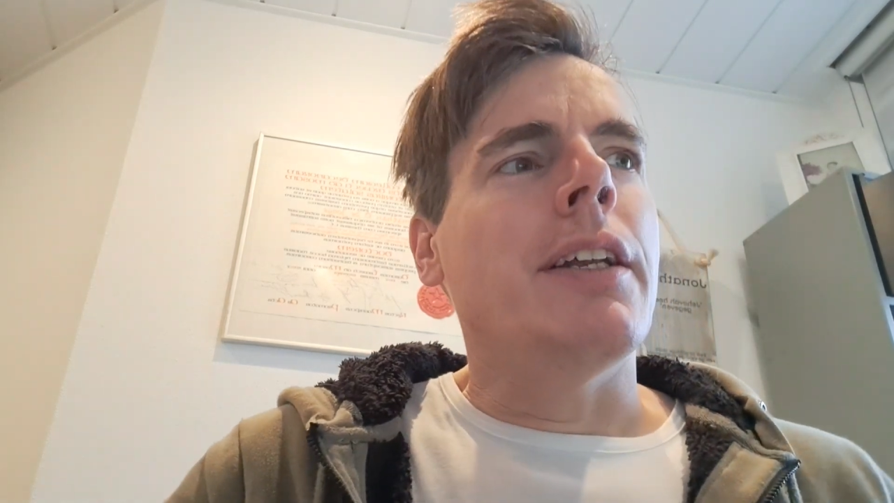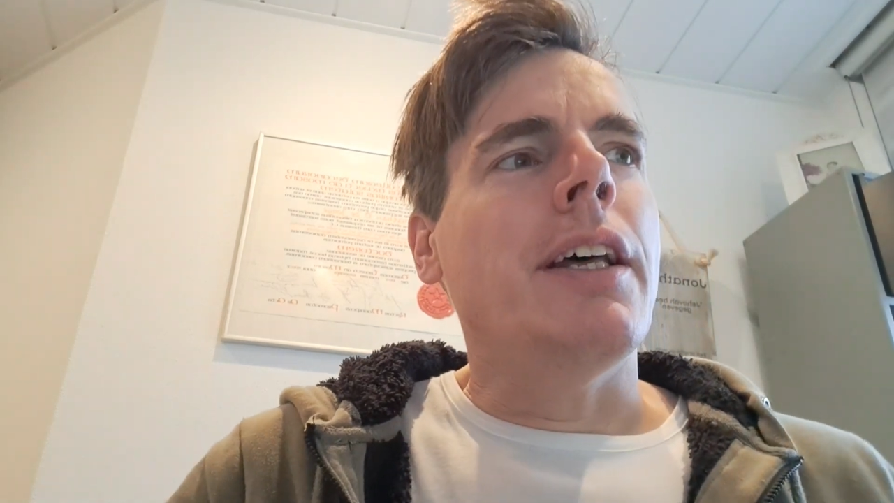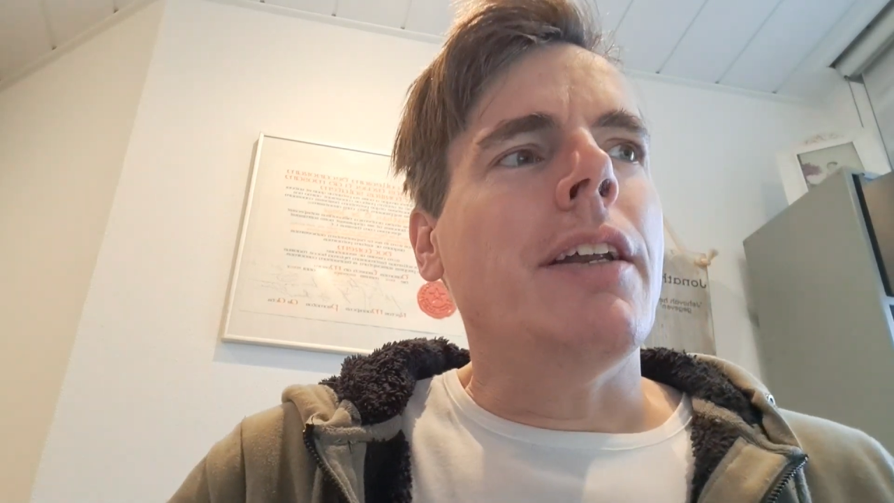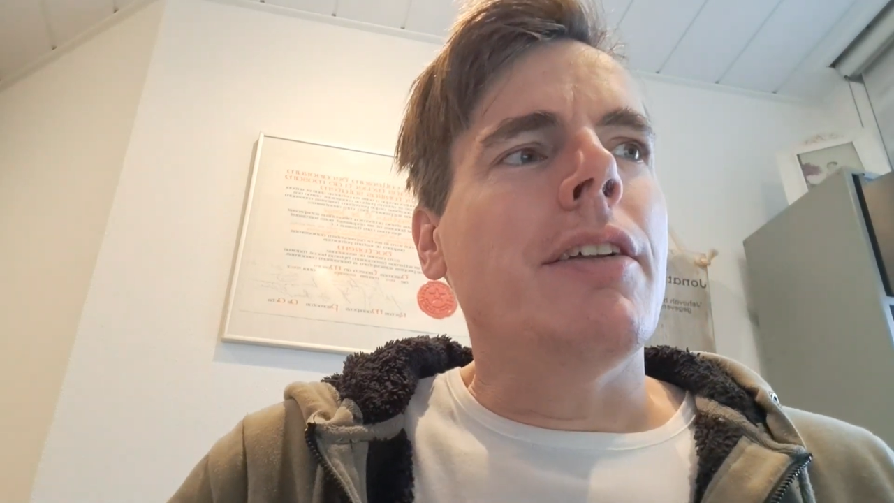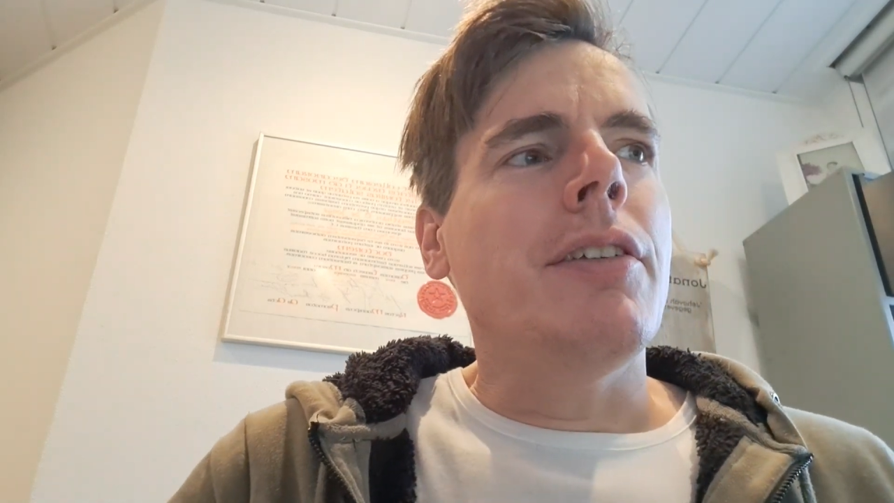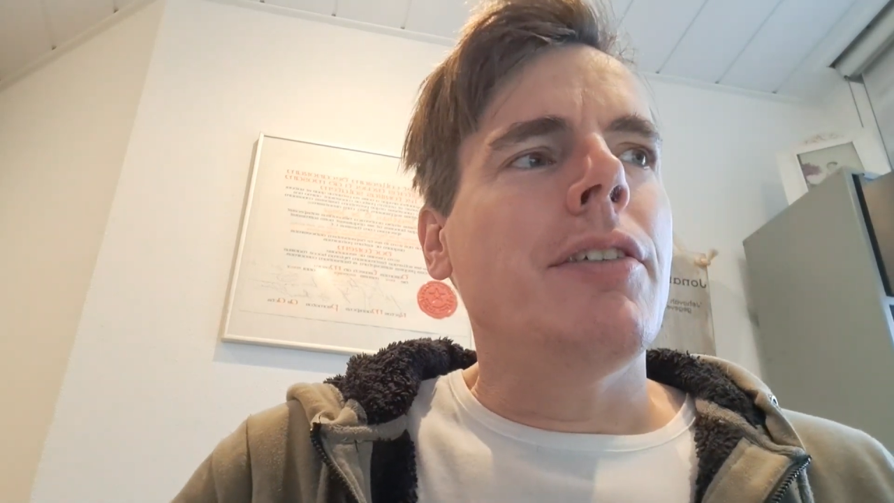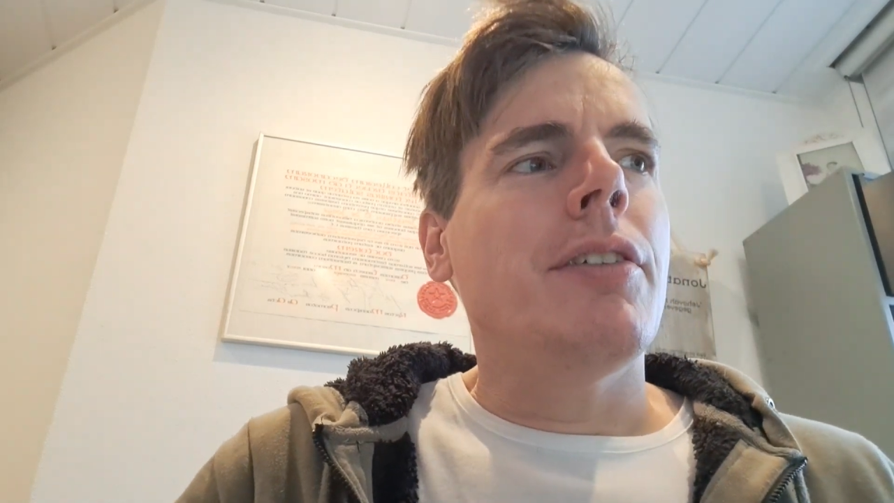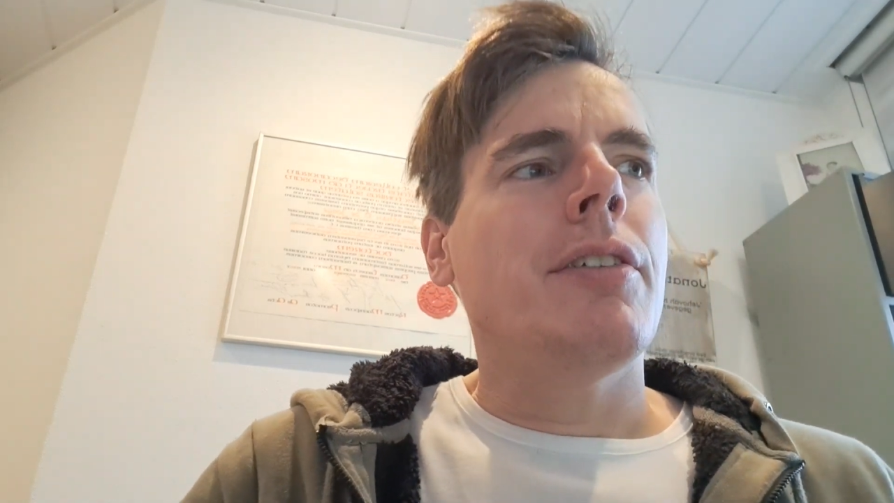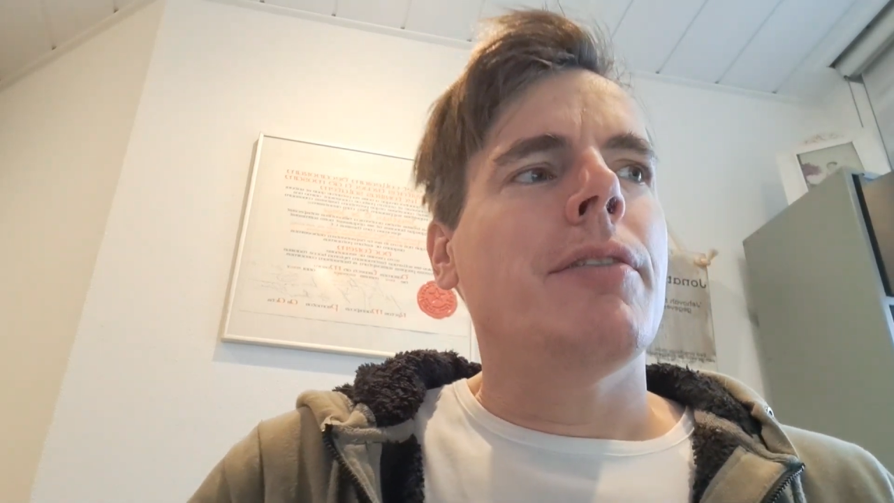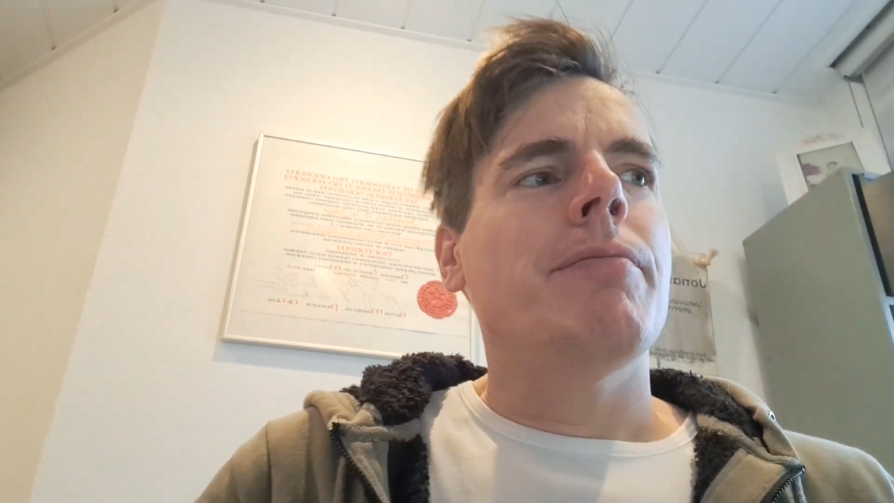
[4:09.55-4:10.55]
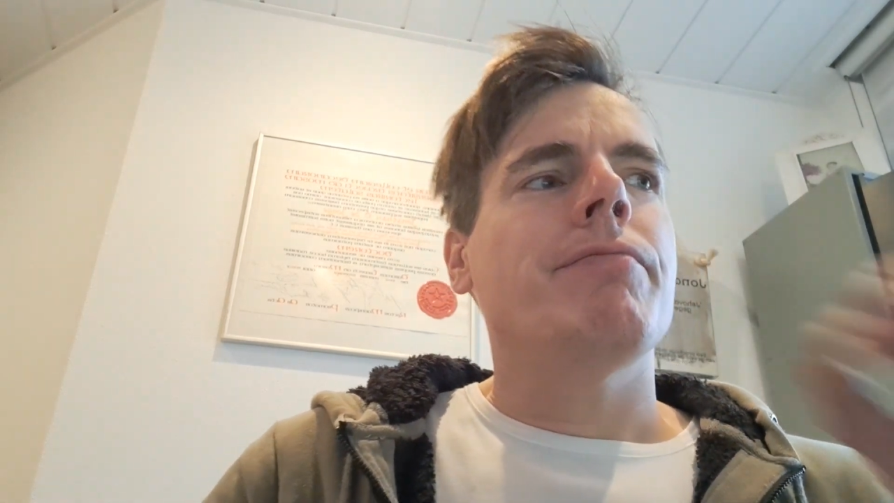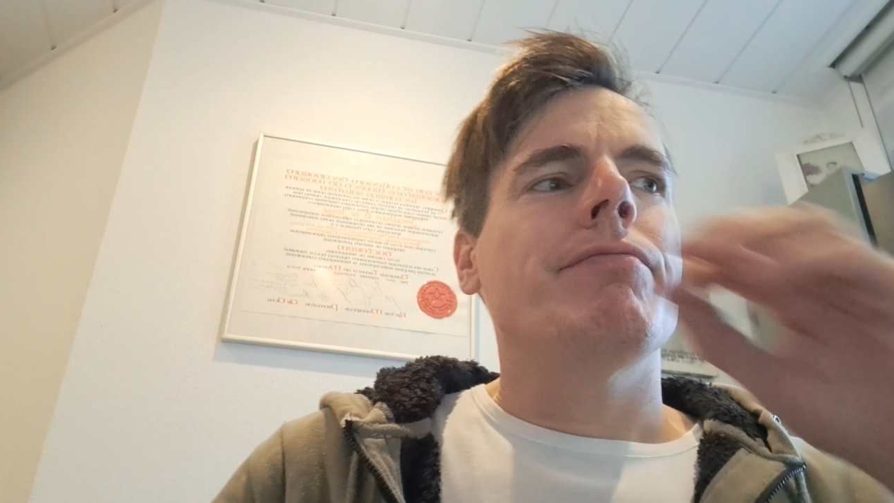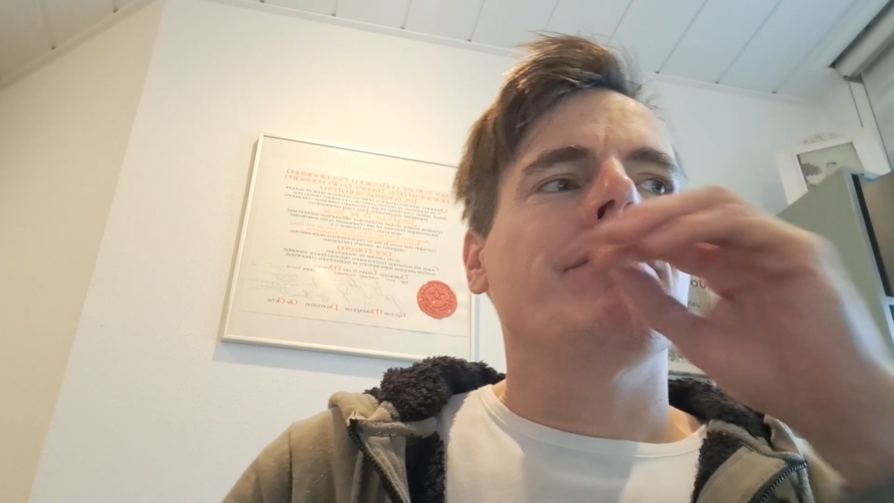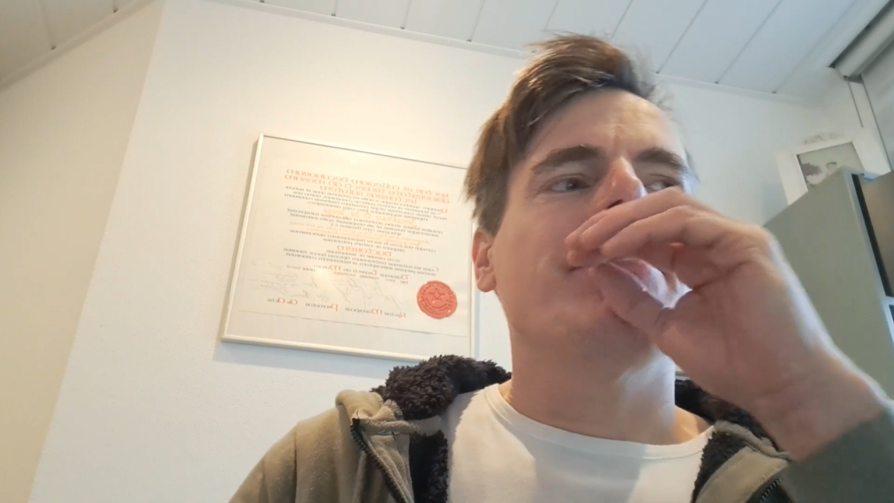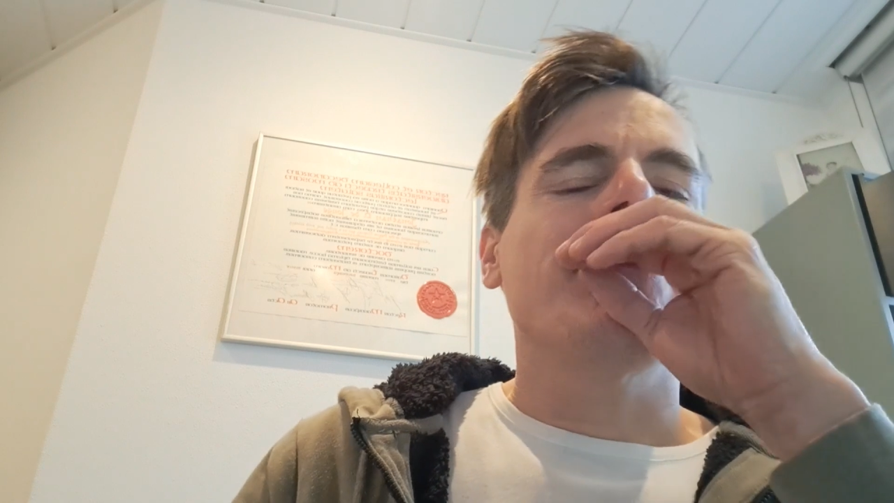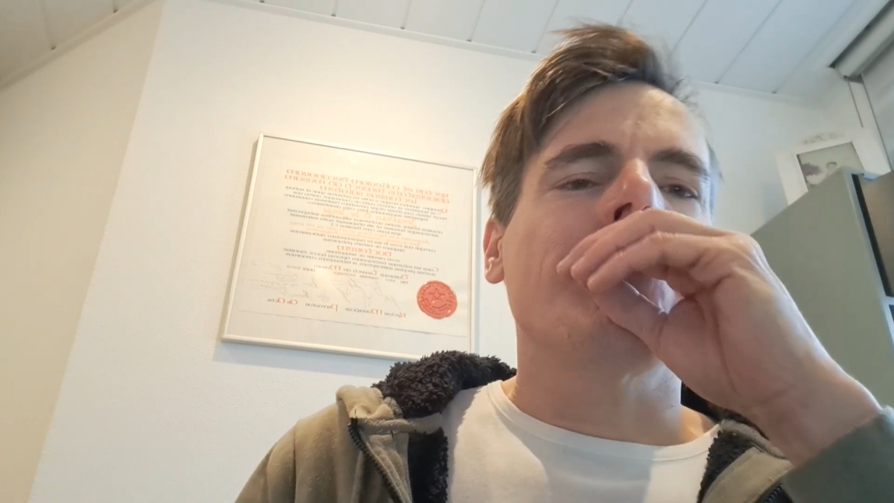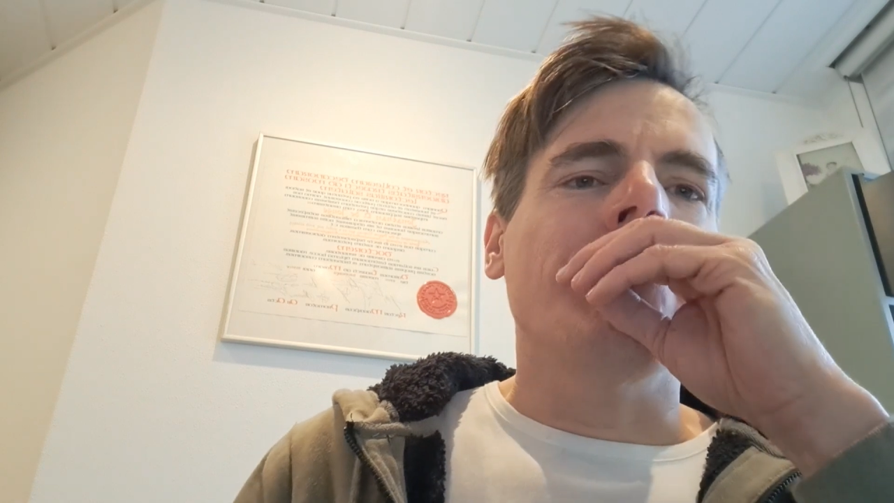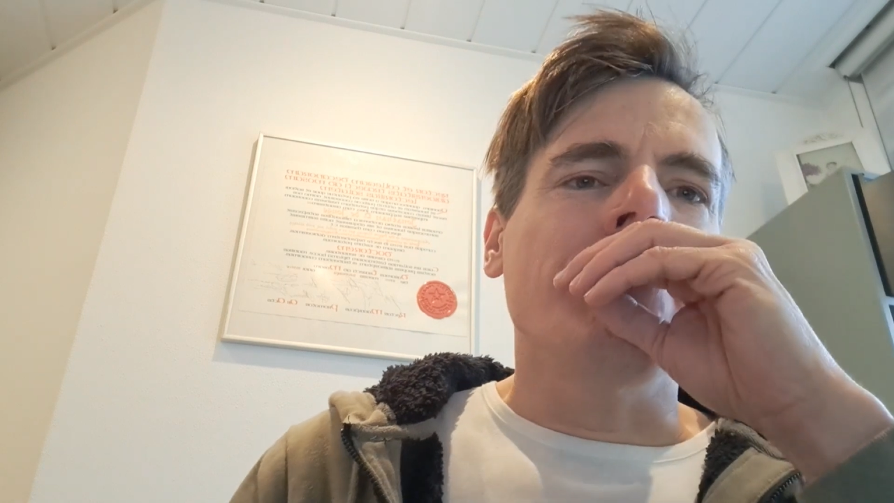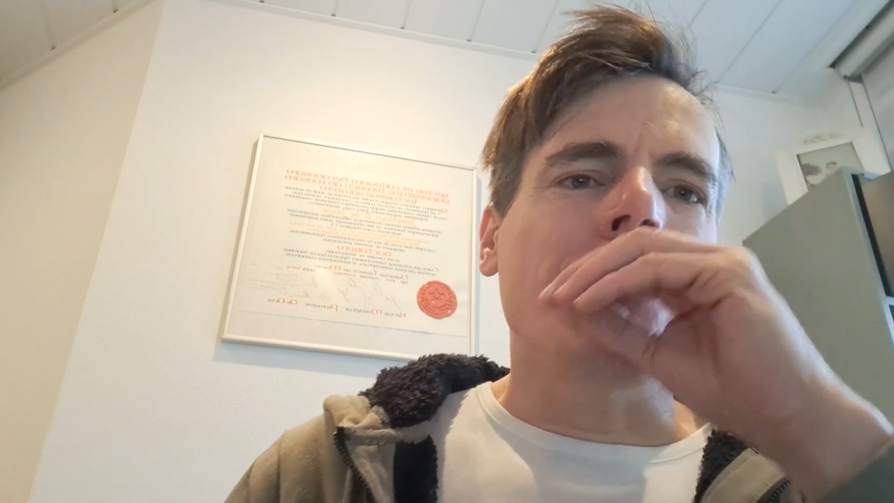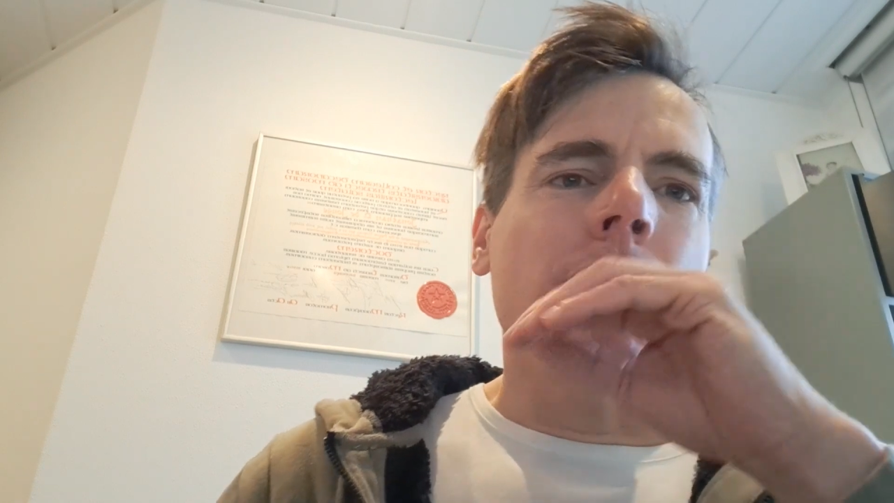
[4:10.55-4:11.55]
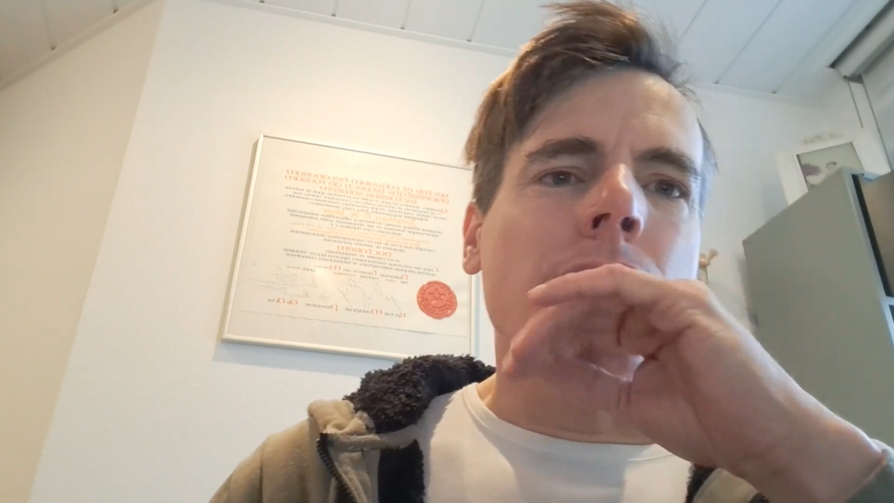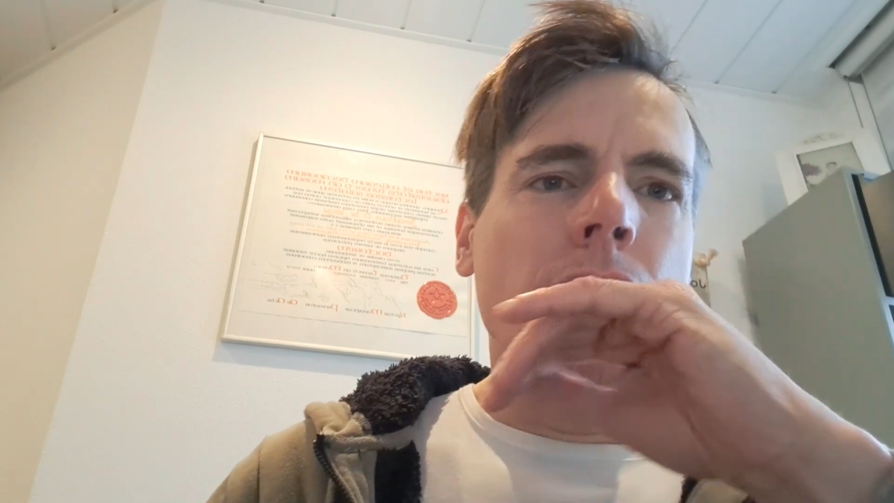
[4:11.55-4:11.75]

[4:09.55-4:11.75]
Netherlands, so